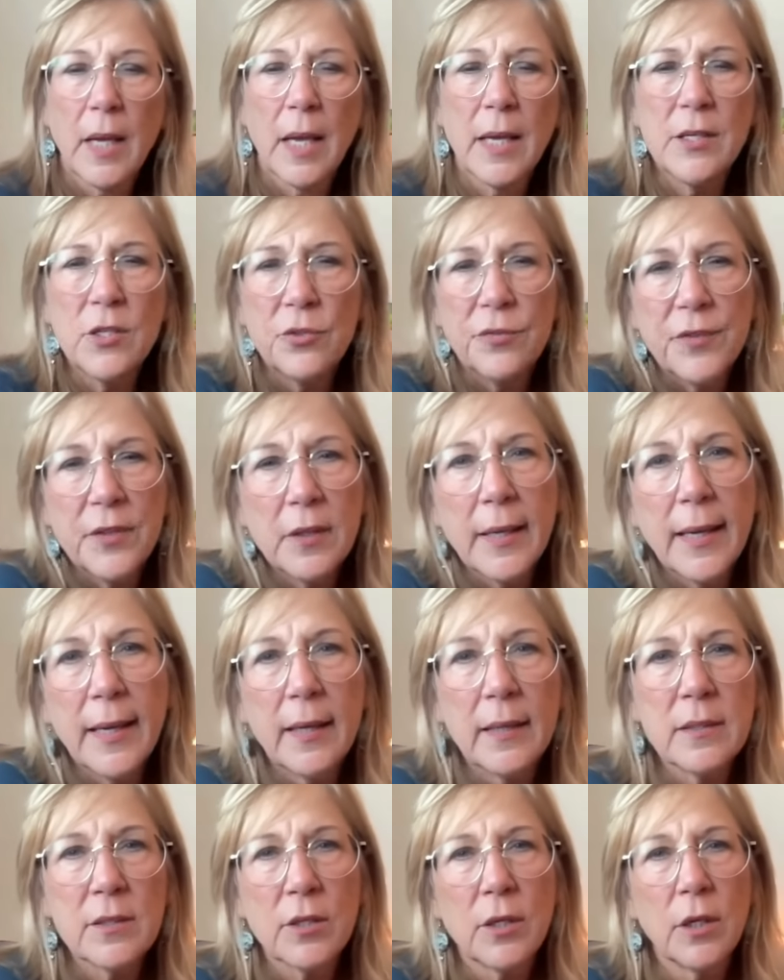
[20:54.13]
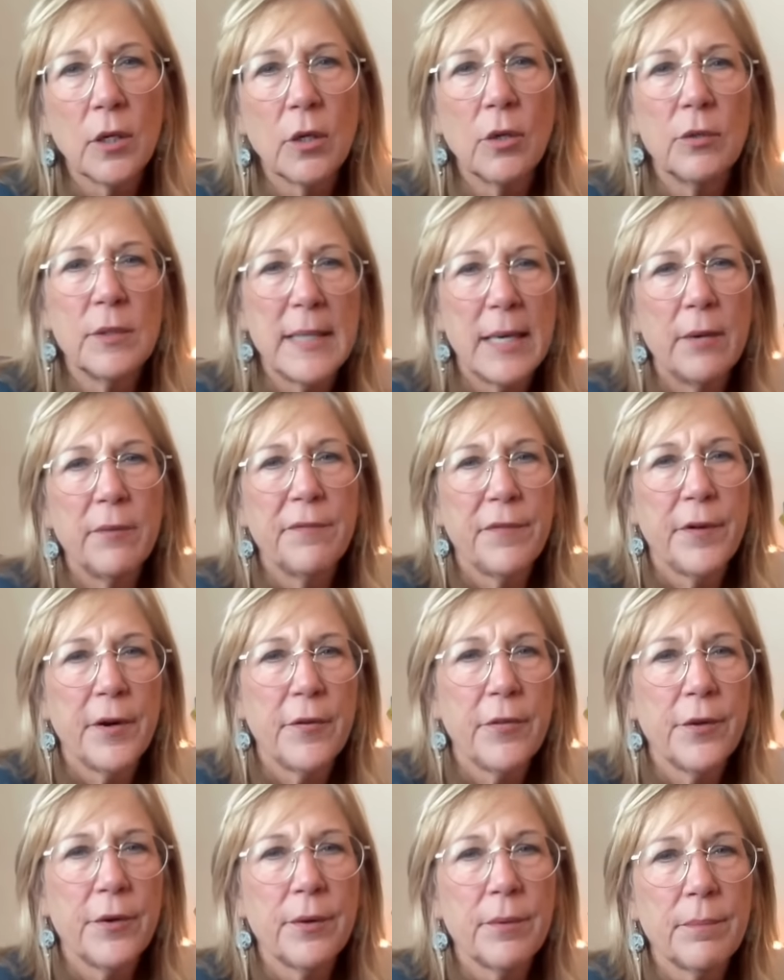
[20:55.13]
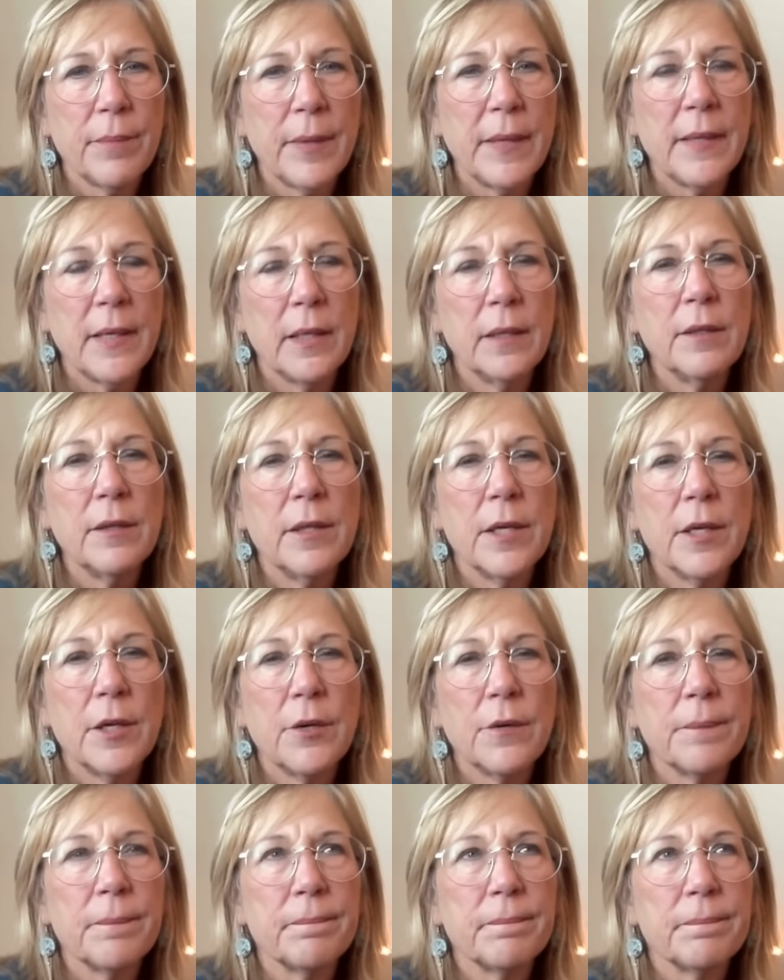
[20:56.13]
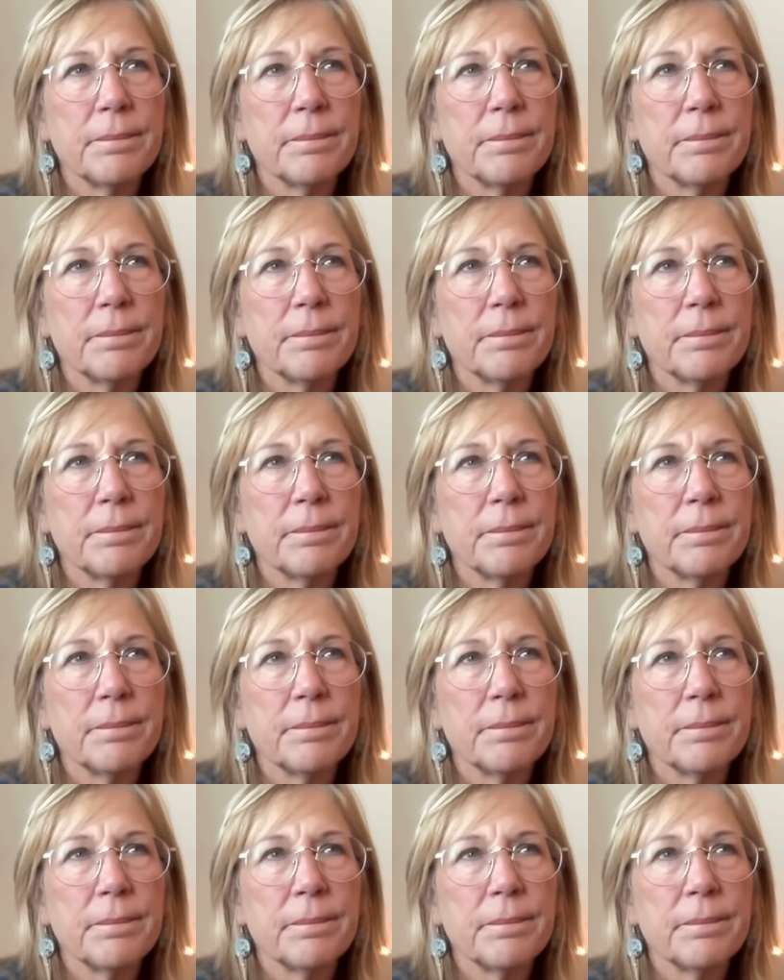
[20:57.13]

I do feel like it's going to go down farther by the end of the year,